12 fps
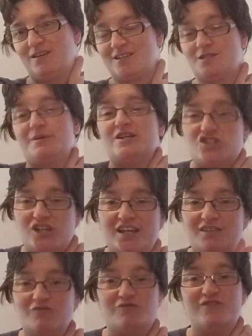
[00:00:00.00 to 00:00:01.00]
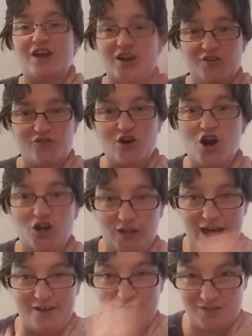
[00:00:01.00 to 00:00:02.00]
especially very far
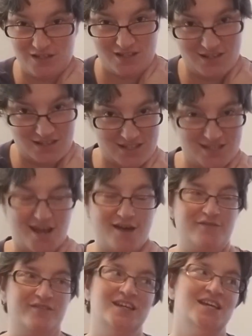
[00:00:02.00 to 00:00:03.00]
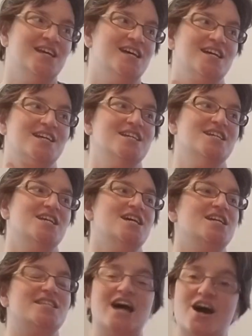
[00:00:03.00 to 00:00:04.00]
left stuff.
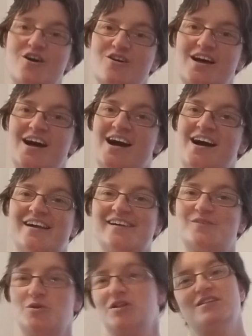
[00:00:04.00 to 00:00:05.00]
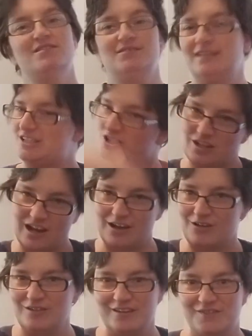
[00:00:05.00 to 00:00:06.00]
So I will let you
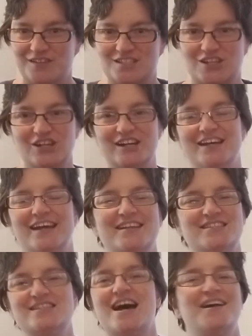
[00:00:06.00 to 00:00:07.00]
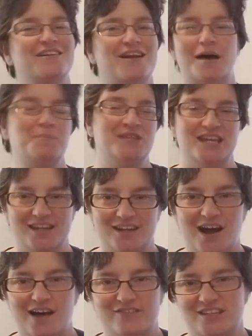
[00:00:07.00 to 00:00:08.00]
know if it's good. It's not updated,
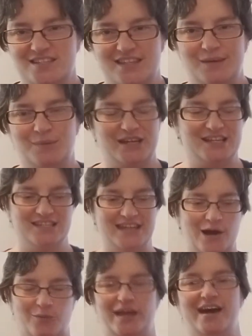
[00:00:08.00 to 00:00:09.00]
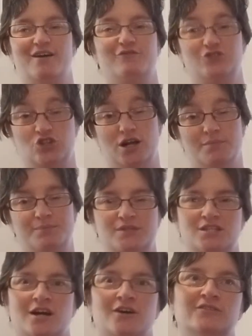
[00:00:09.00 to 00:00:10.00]
obviously, because now we have Trump,
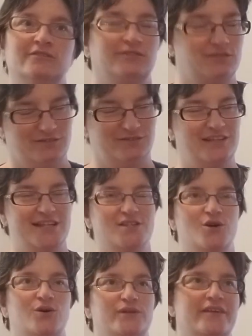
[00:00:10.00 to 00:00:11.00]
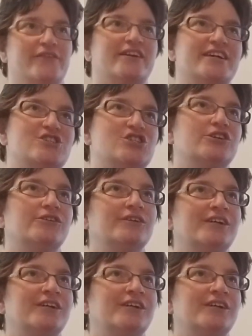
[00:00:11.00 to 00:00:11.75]
so that's a whole nother issue.